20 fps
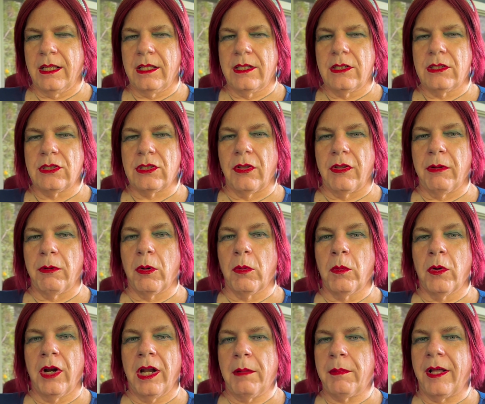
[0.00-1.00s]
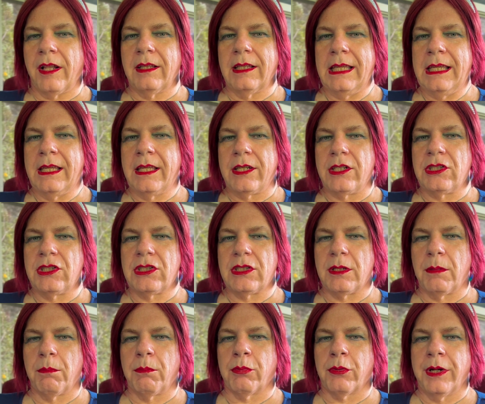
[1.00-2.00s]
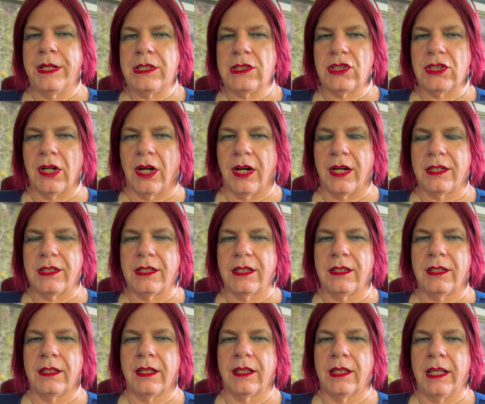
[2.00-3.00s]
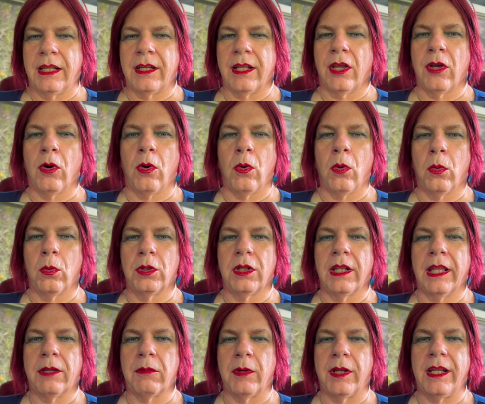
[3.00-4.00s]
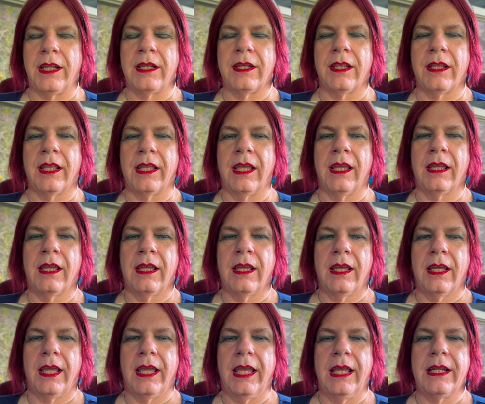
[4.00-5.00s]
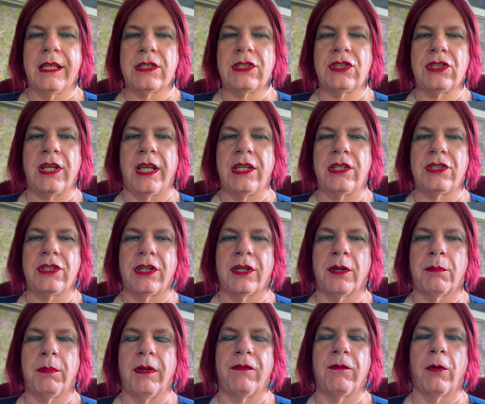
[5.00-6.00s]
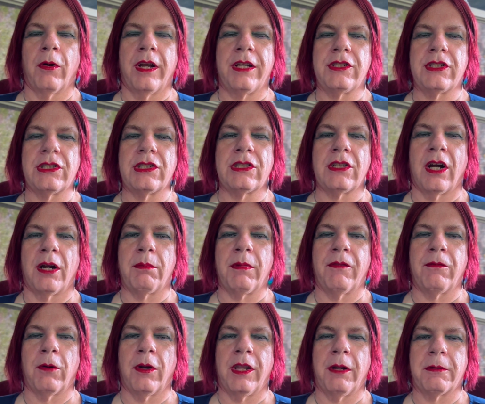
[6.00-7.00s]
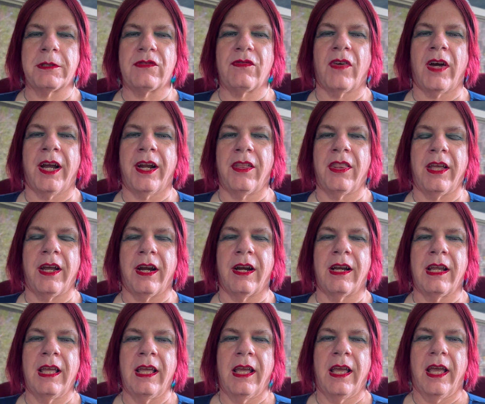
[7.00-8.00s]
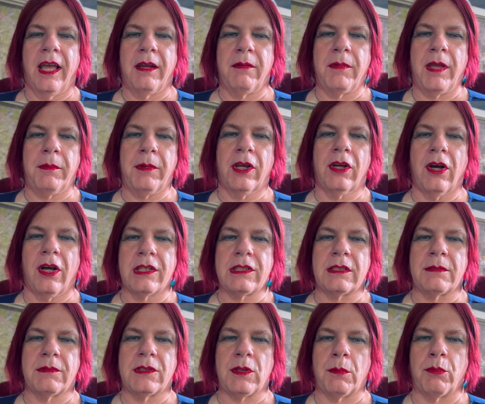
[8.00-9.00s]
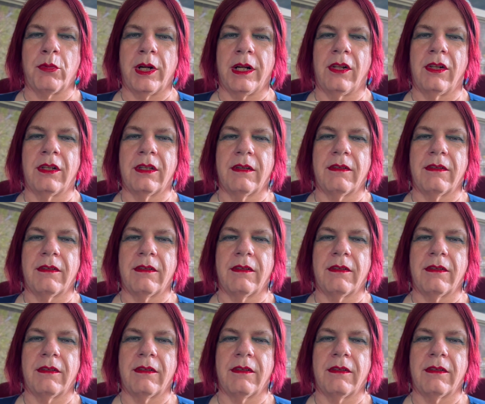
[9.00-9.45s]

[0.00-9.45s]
So they were worried about leakage pre-start and getting cold liquid into the heat exchanger before engine start, before there was fire there, and maybe cause some brittle